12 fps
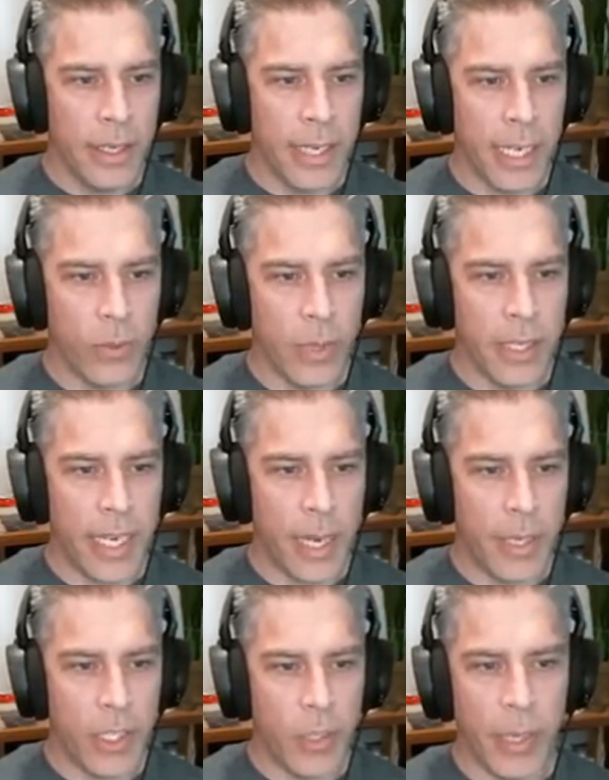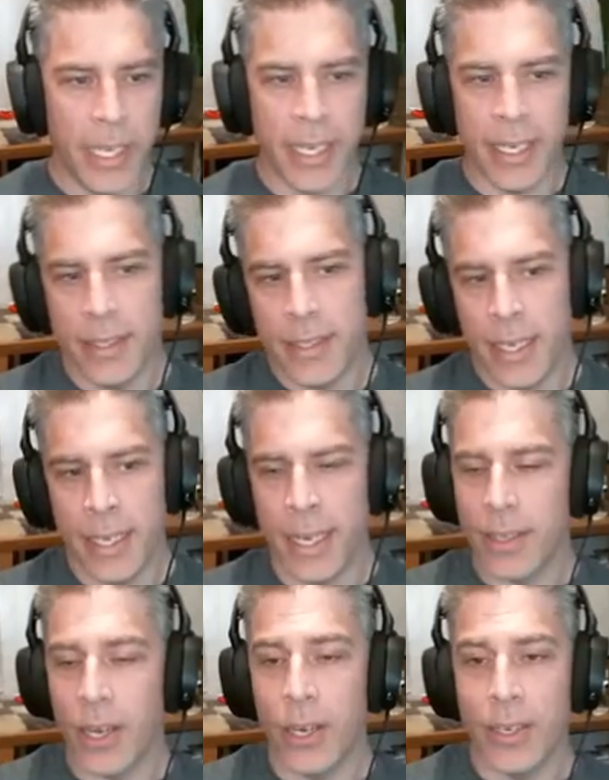Takes 1 damage because it
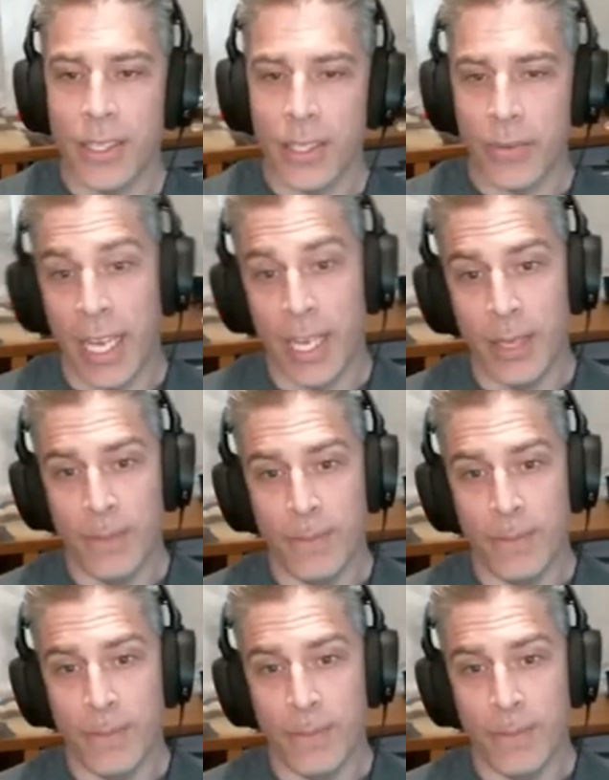has a hardness of 10.